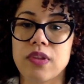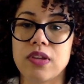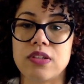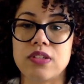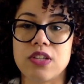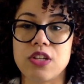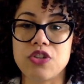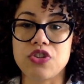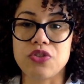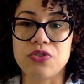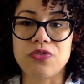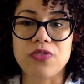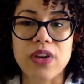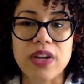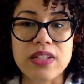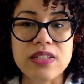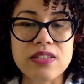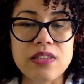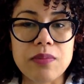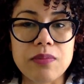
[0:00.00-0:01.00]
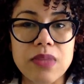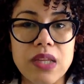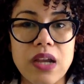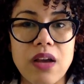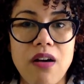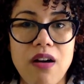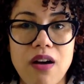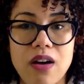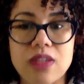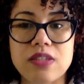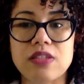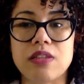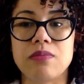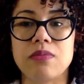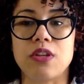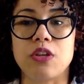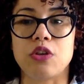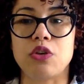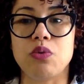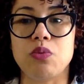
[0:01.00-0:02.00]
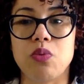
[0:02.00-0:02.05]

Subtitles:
Did you find something awesome that you